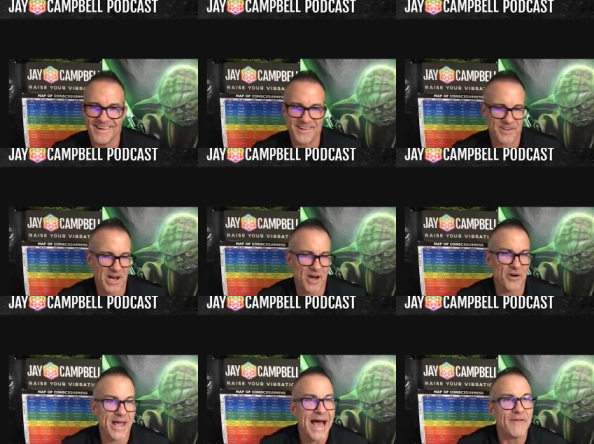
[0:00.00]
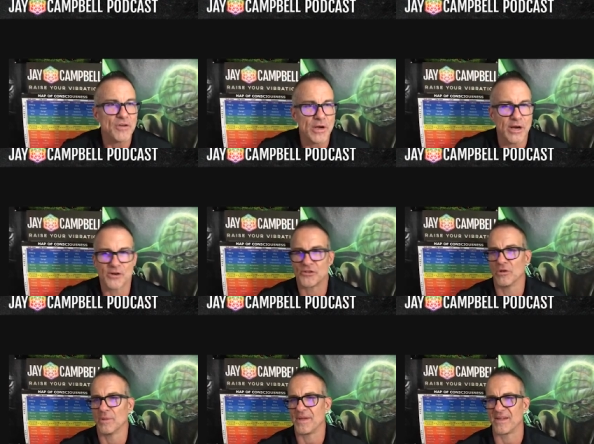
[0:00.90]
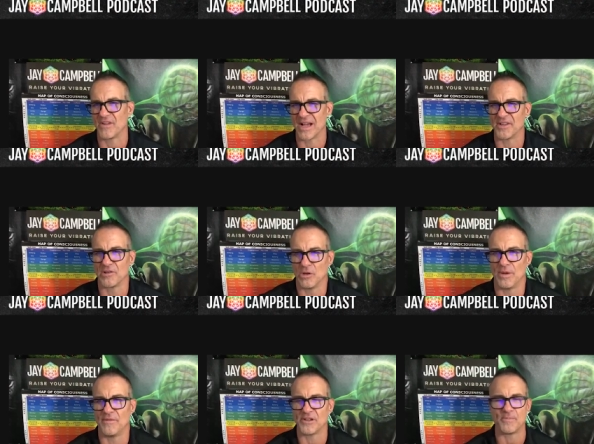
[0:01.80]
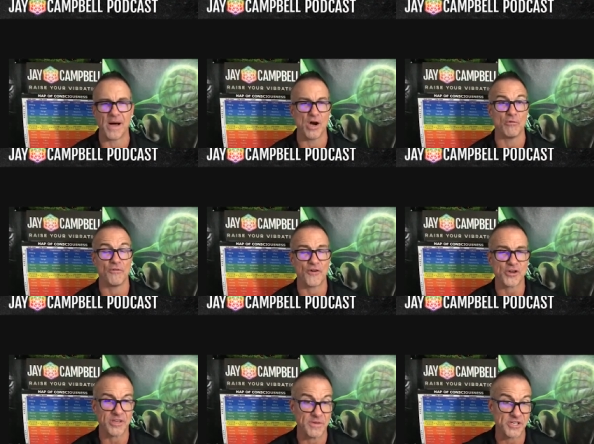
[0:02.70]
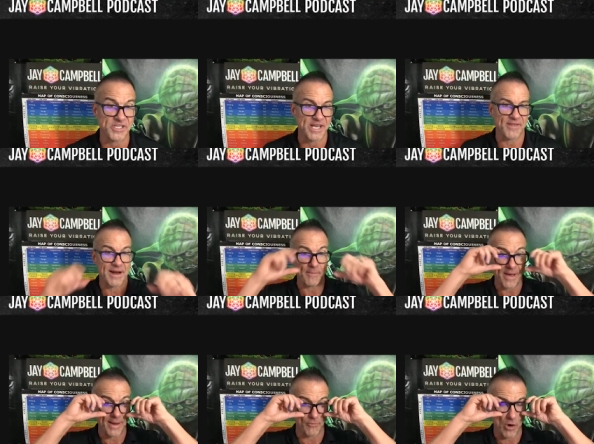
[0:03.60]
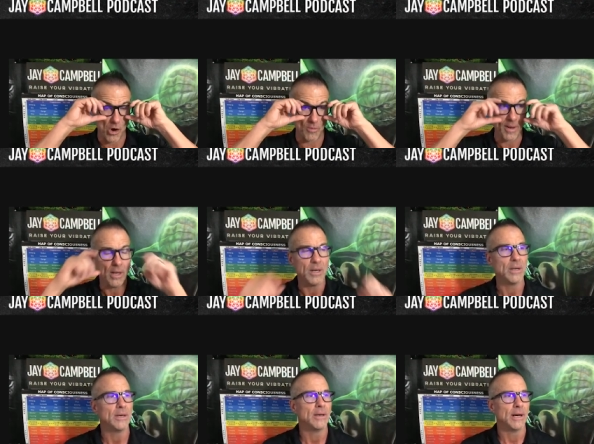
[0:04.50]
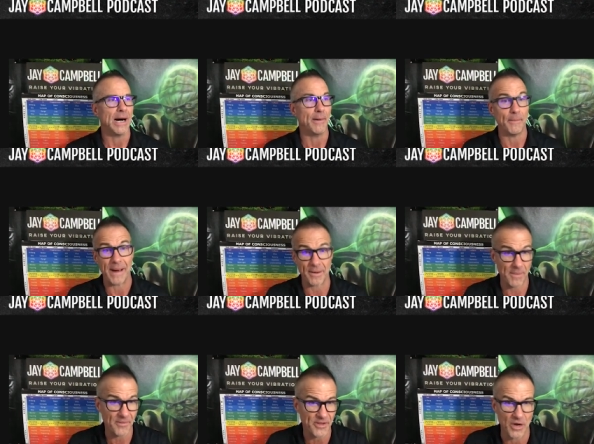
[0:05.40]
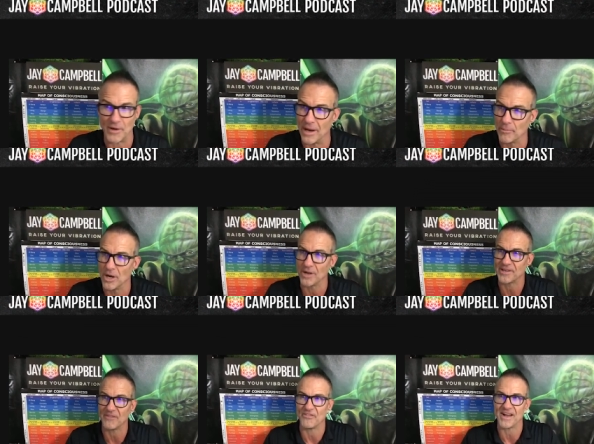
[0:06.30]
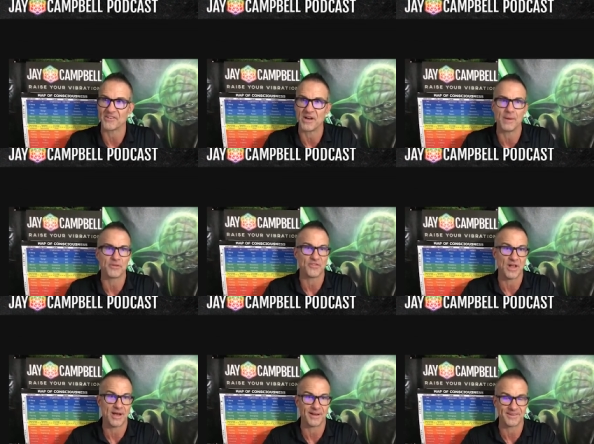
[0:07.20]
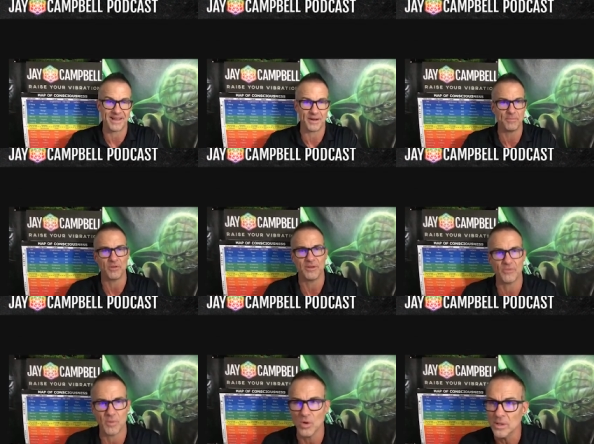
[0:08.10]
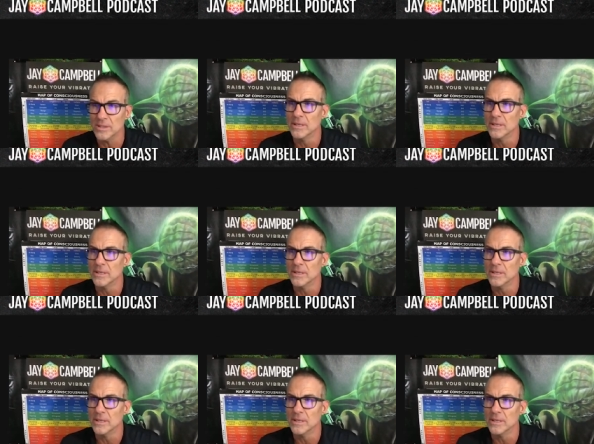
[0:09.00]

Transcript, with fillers: It's an honor to have you here. So let me give you guys a little bit of his bio. Well, first, let me just say that I met Rome uh, about a month ago now, bro. That's how fast time is flying. Isn't that unbelievable? Crazy.